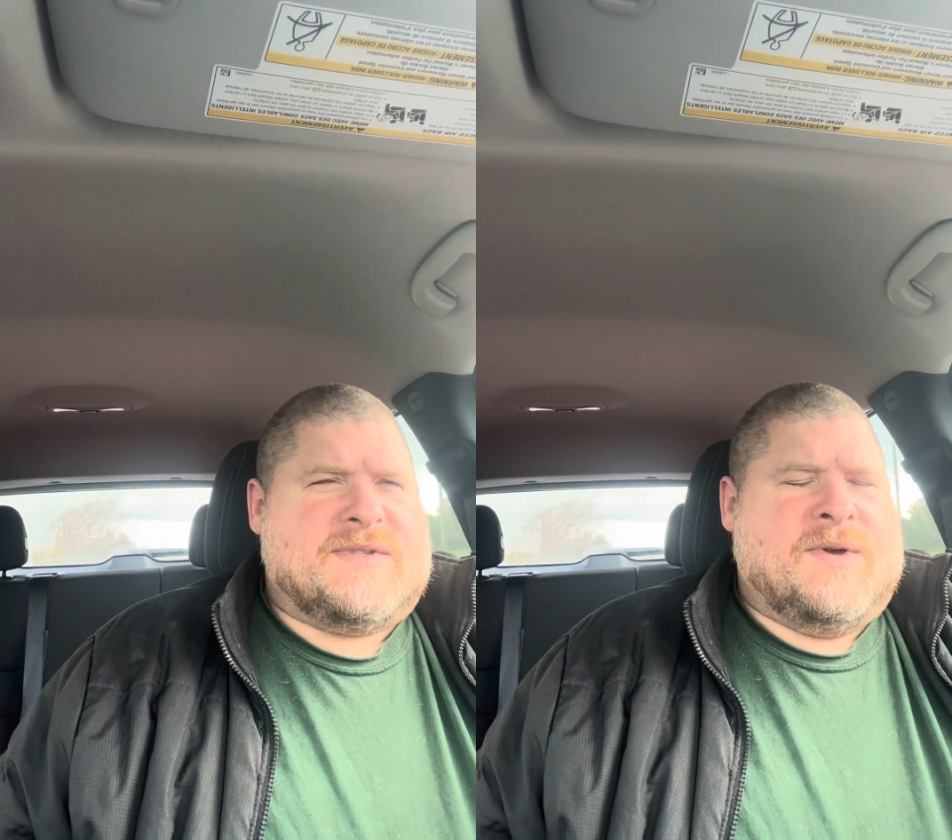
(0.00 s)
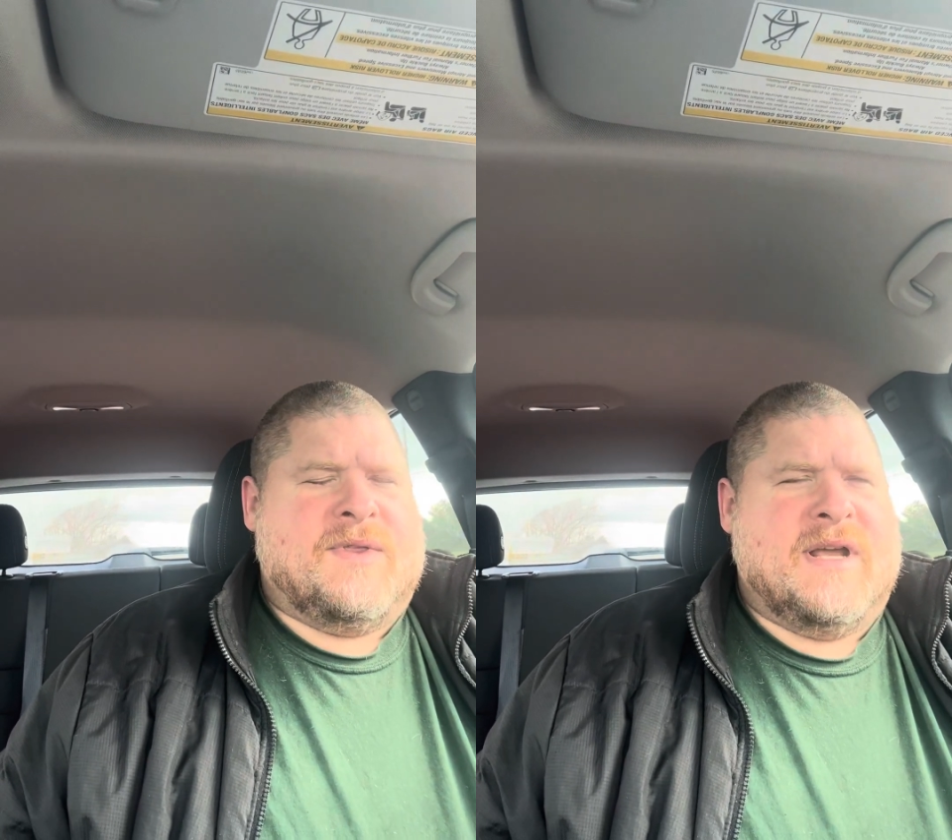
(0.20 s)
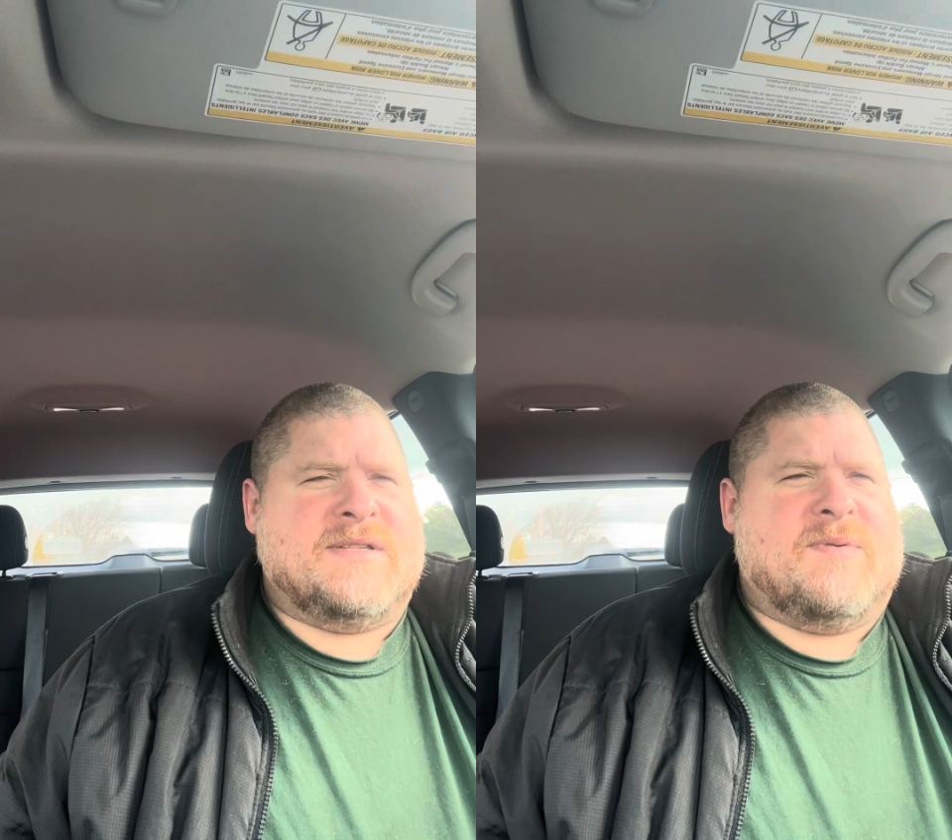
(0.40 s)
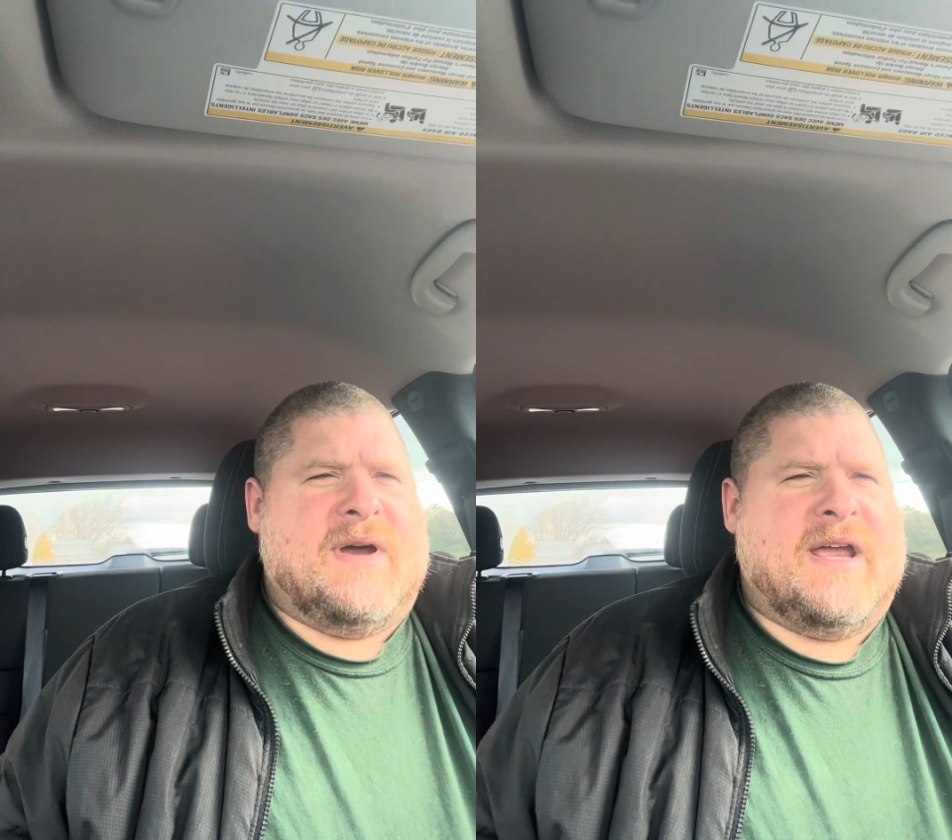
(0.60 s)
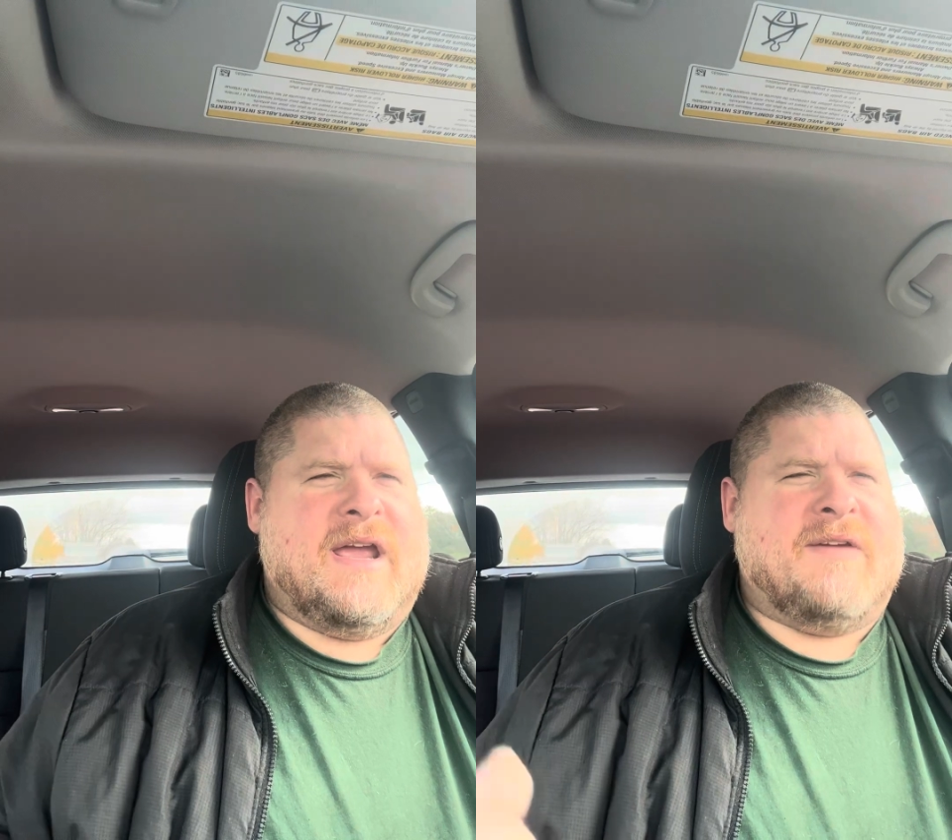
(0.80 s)
So that's
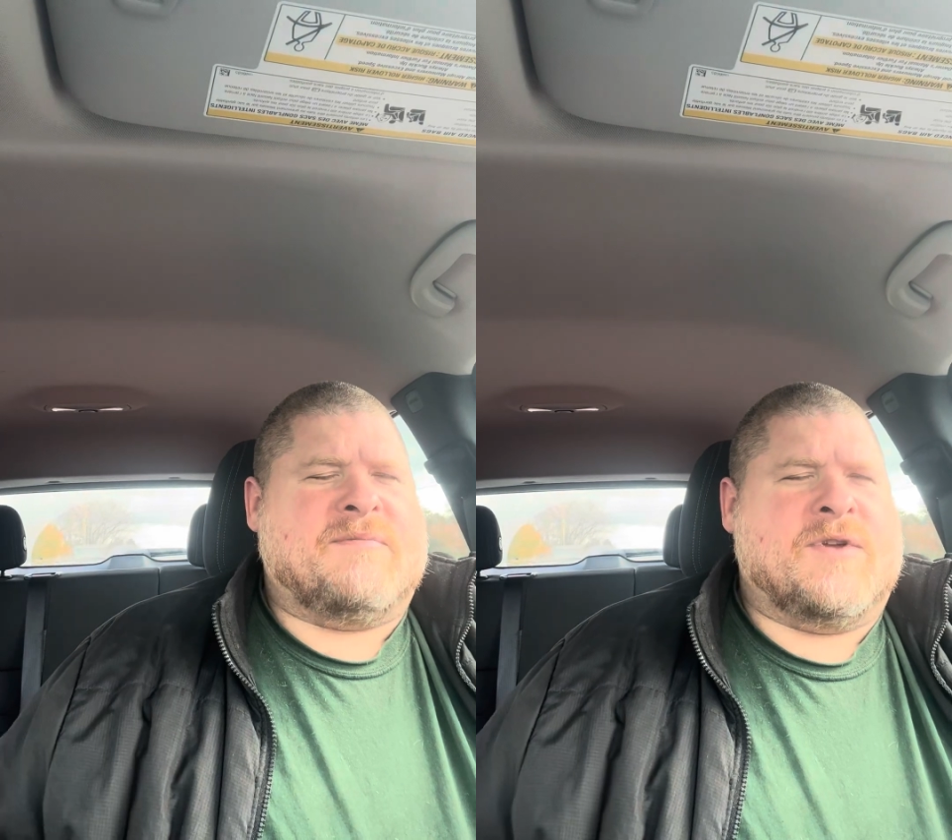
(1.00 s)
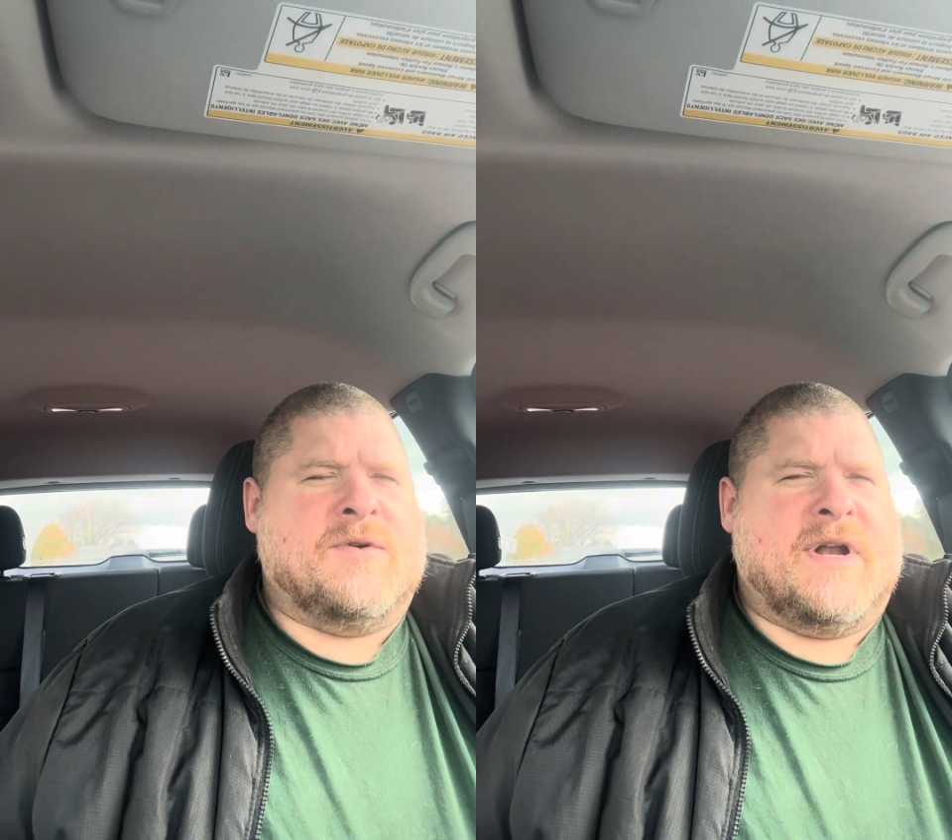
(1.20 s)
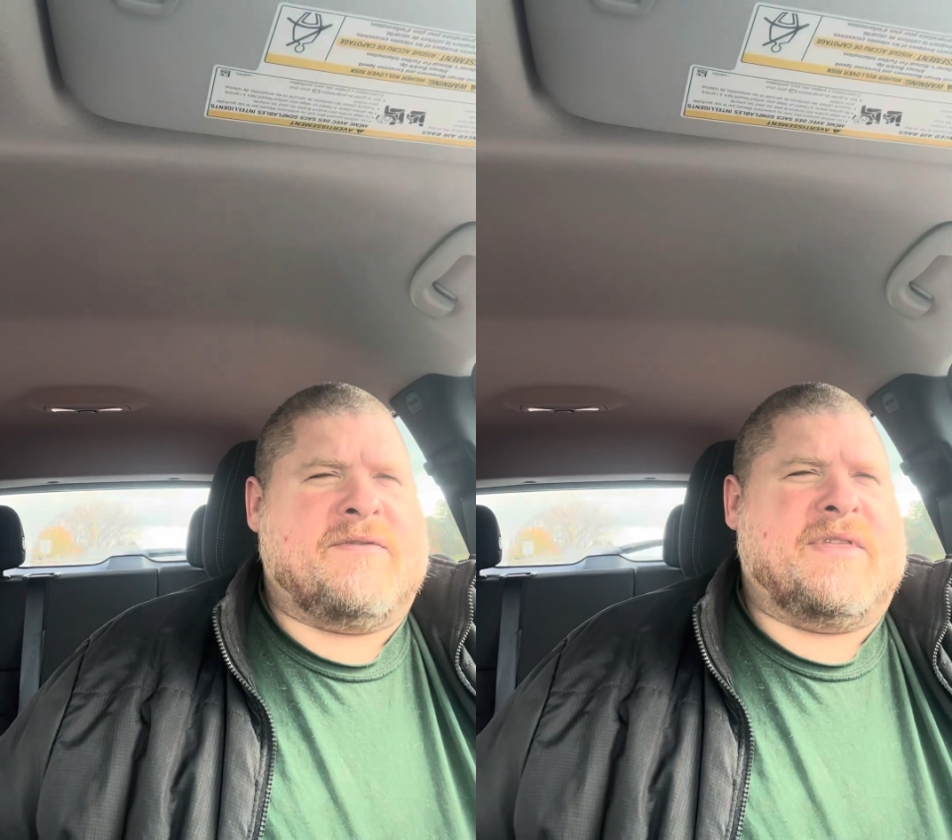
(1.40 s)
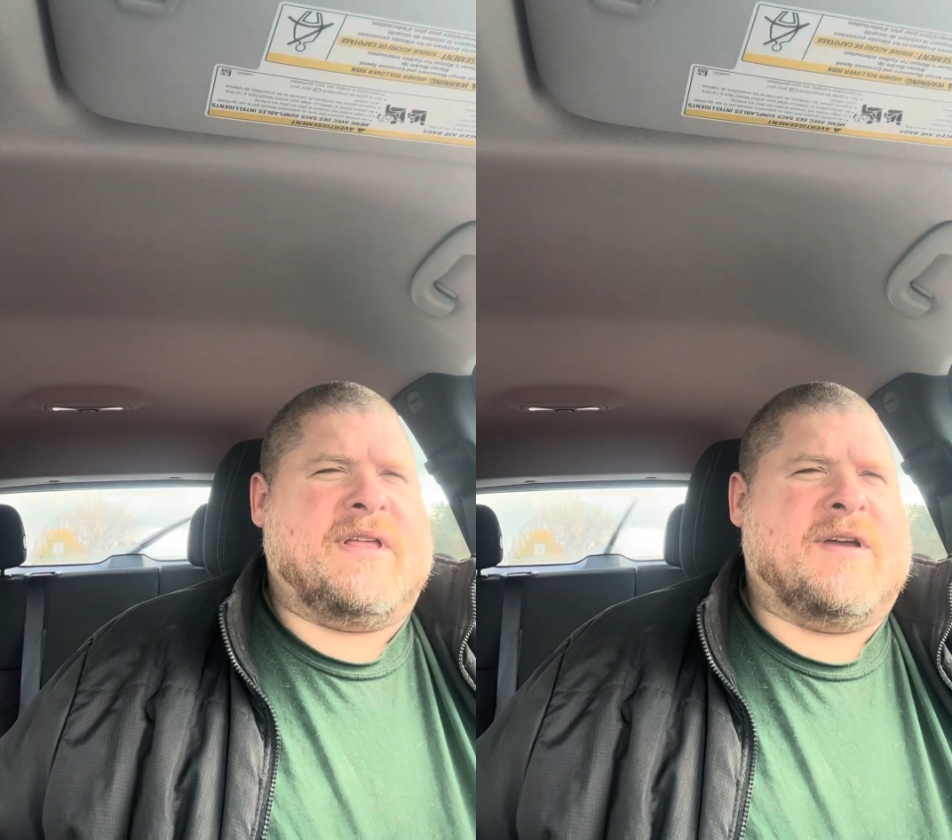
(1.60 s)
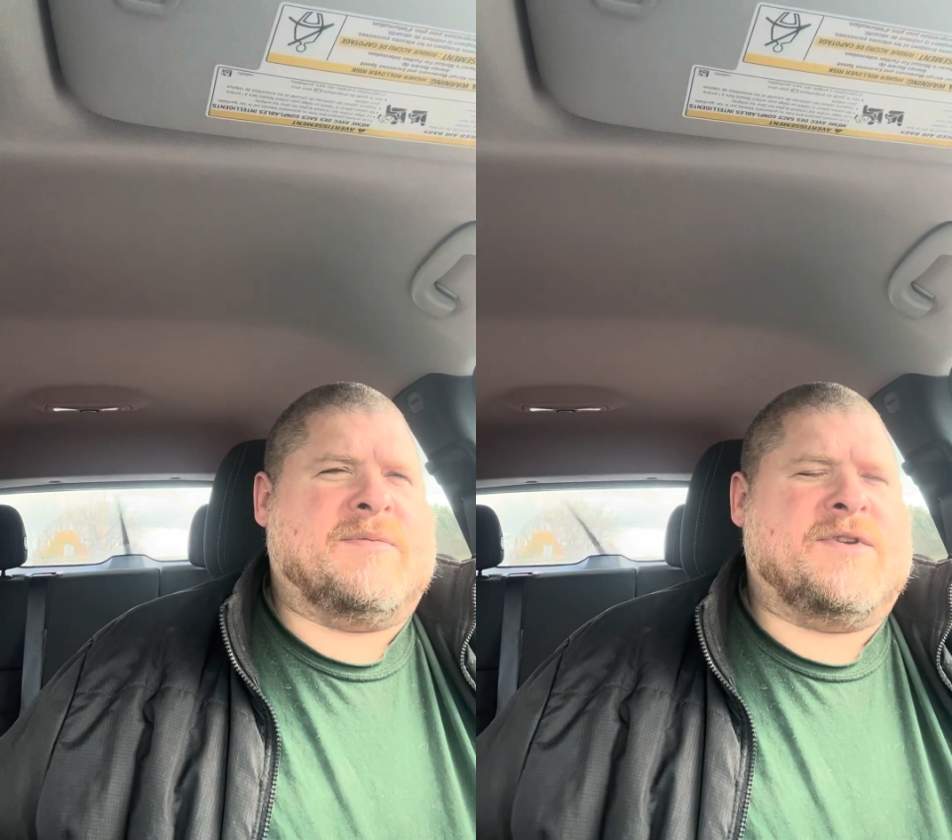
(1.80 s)
why I'm doing
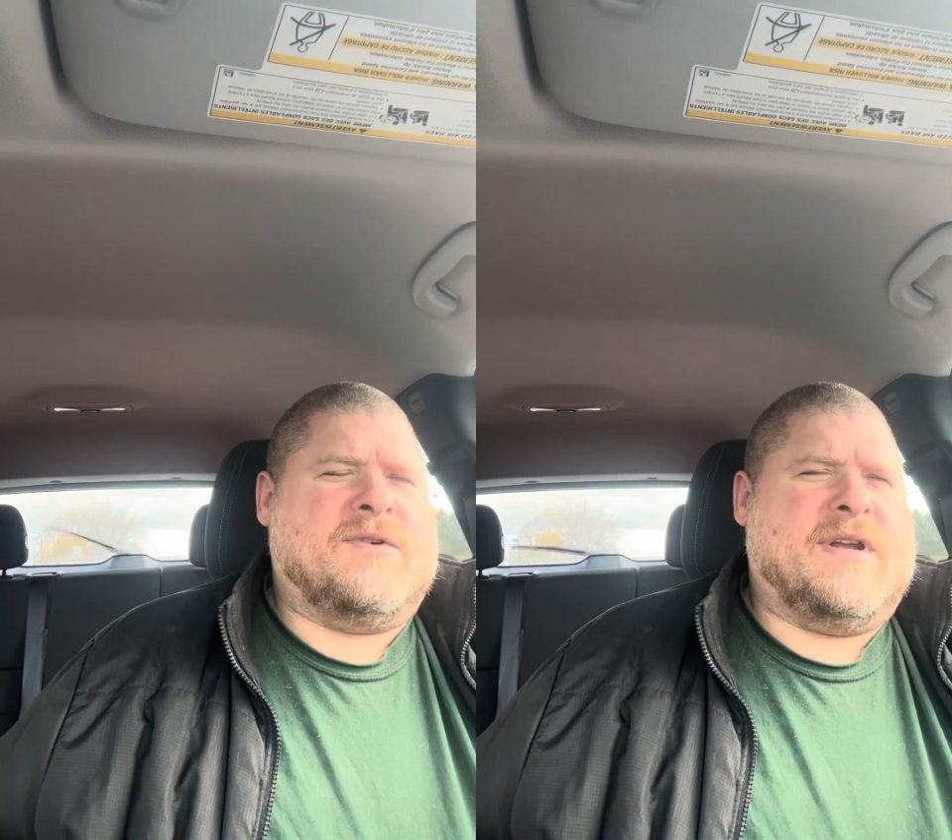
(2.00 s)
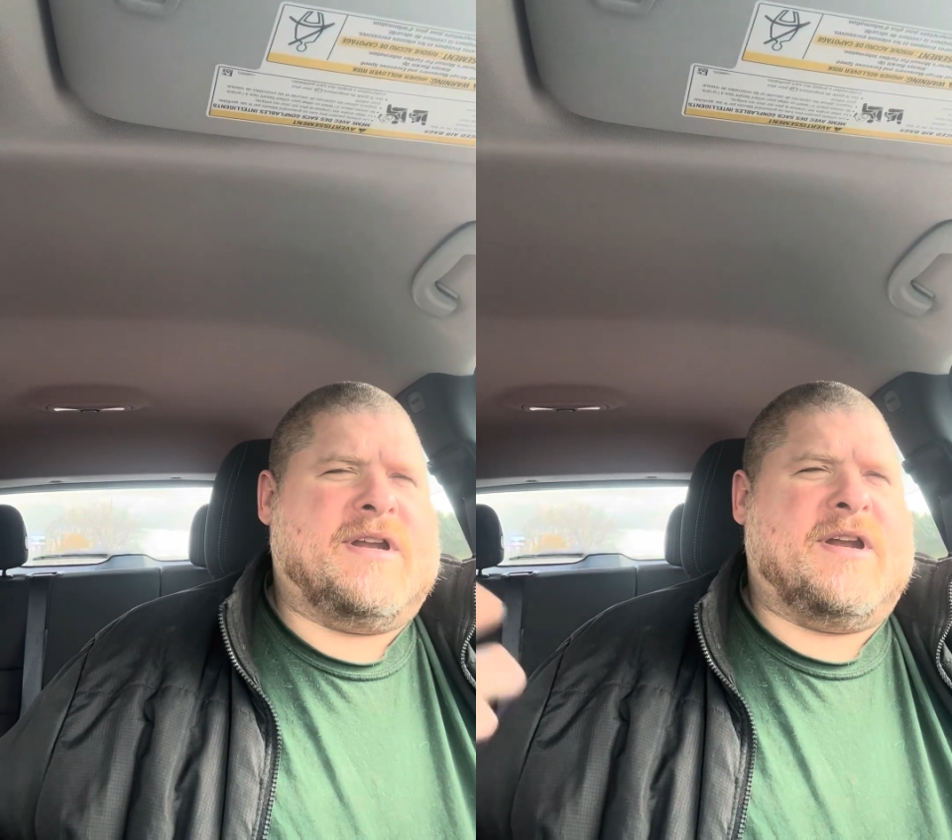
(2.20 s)
everything I'm doing,